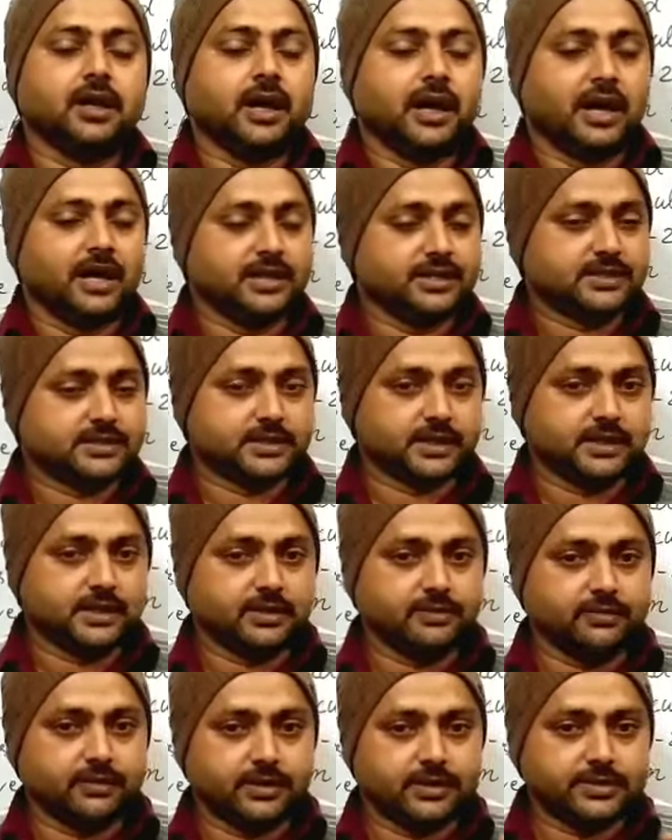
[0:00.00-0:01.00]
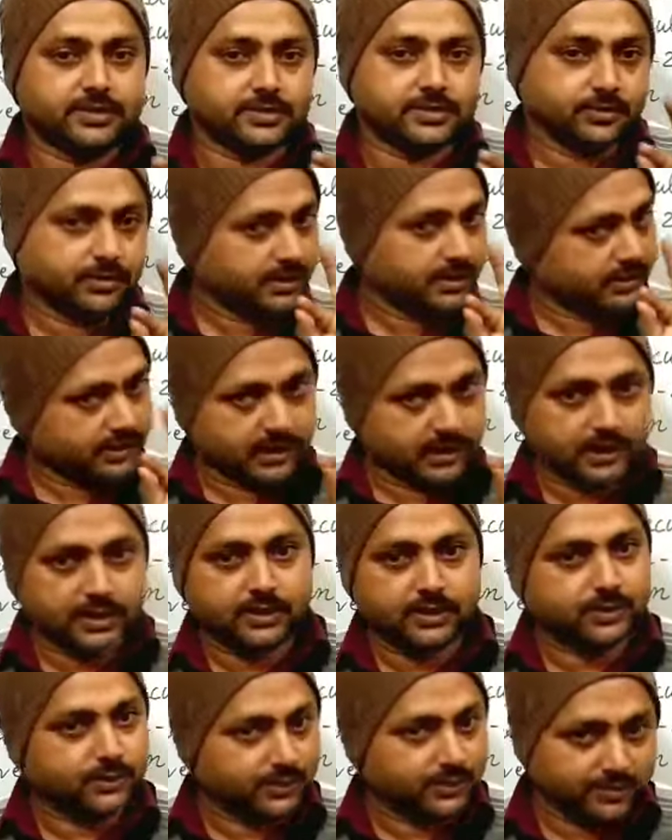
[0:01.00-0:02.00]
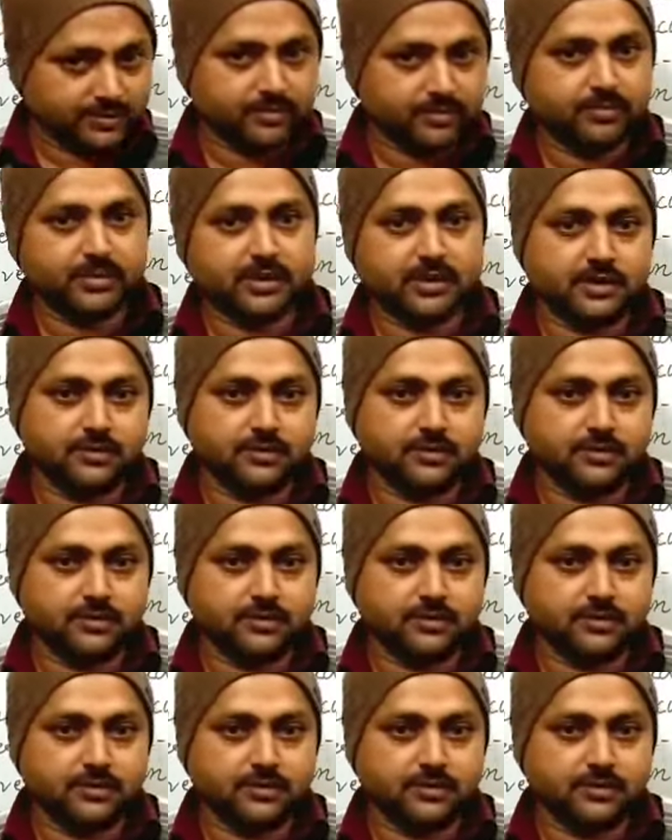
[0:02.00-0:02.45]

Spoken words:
I shared one story there. Do you remember?